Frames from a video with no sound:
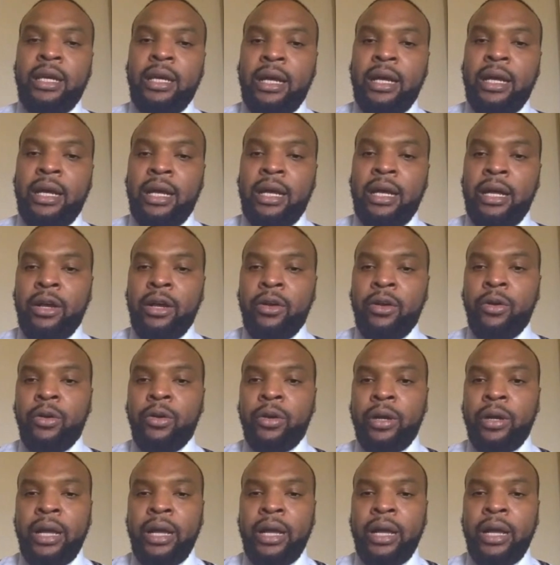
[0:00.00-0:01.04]

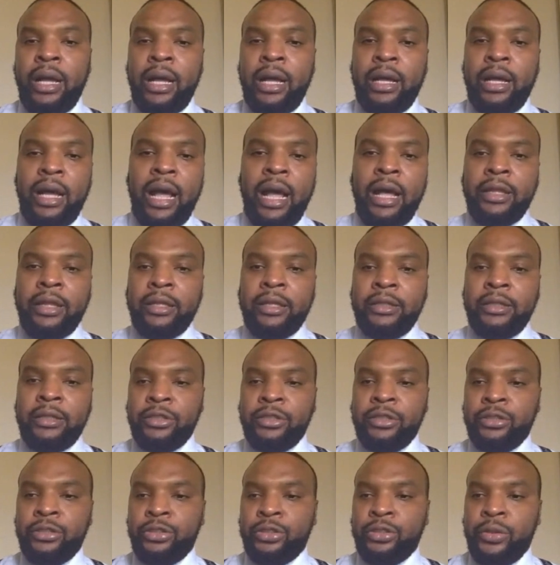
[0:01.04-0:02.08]
or how the
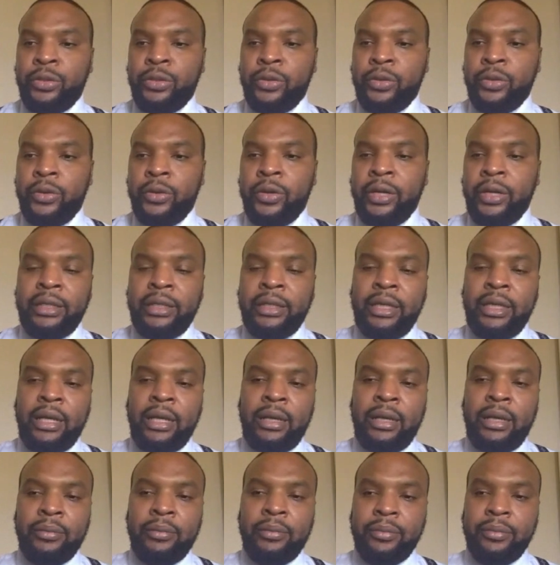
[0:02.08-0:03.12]
juror in
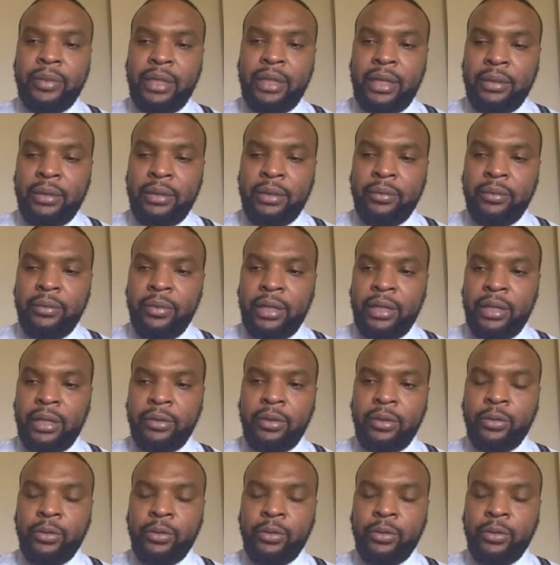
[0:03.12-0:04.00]
the